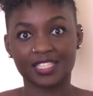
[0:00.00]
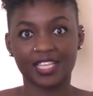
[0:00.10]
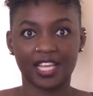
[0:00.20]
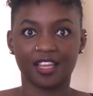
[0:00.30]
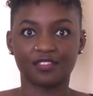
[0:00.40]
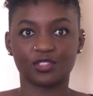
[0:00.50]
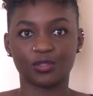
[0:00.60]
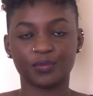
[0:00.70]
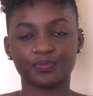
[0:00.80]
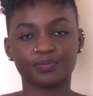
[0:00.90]
this guy loves
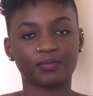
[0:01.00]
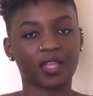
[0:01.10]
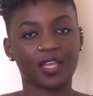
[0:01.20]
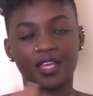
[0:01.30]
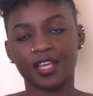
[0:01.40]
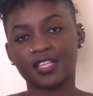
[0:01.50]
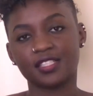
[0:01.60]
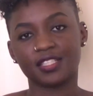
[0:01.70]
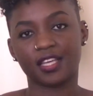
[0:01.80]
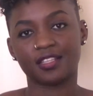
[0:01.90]
you,
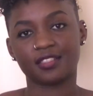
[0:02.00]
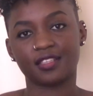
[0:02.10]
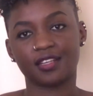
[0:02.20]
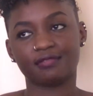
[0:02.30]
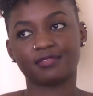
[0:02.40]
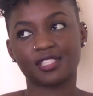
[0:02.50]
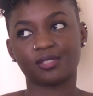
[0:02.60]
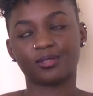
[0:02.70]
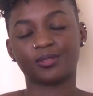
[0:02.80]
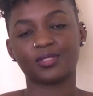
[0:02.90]
second to none.
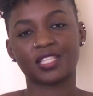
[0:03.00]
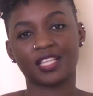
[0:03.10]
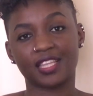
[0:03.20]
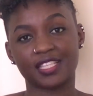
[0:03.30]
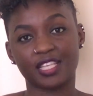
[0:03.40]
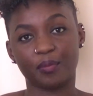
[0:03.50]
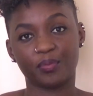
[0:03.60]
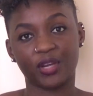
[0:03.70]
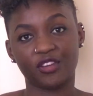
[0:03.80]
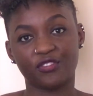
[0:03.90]
So those are the things I
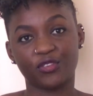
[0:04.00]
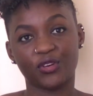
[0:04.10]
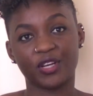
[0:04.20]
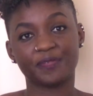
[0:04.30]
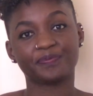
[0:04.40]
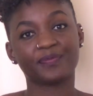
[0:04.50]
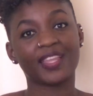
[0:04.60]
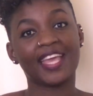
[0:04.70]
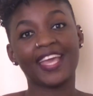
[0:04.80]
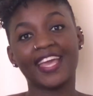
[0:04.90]
prayed for.
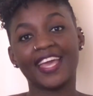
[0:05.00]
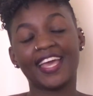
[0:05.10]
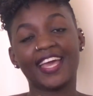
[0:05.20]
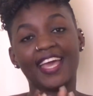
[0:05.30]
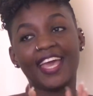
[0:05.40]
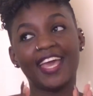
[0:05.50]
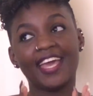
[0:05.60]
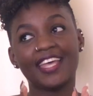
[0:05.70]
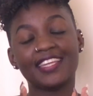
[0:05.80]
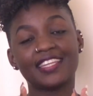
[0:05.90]

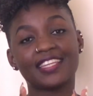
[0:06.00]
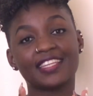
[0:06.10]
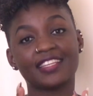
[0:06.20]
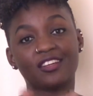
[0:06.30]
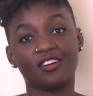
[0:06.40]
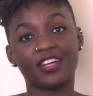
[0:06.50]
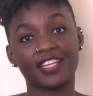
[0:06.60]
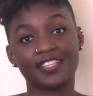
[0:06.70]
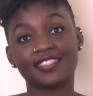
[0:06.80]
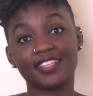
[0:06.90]
And
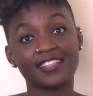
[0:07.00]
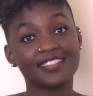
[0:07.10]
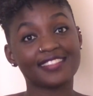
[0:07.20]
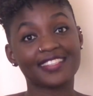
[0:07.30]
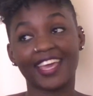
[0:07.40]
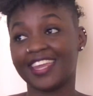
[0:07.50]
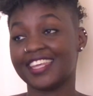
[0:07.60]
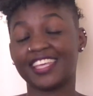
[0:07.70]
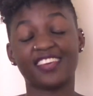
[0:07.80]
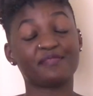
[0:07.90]
God listened and
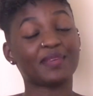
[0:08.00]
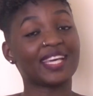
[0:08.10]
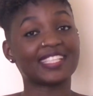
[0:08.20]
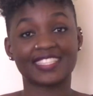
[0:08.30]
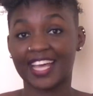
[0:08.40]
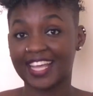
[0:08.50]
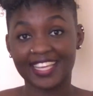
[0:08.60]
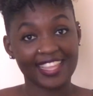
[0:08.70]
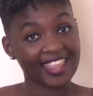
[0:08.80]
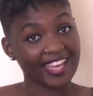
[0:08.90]
He gave me
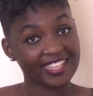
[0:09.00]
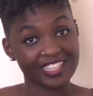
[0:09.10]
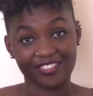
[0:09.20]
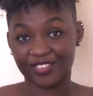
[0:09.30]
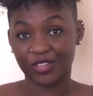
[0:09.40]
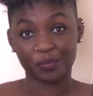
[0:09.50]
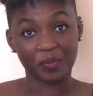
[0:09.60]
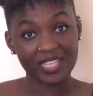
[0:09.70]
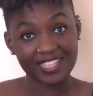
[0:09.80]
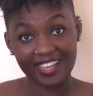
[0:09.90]
exactly that, if not
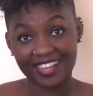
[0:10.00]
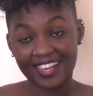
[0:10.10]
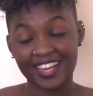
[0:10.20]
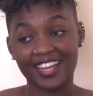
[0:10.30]
better.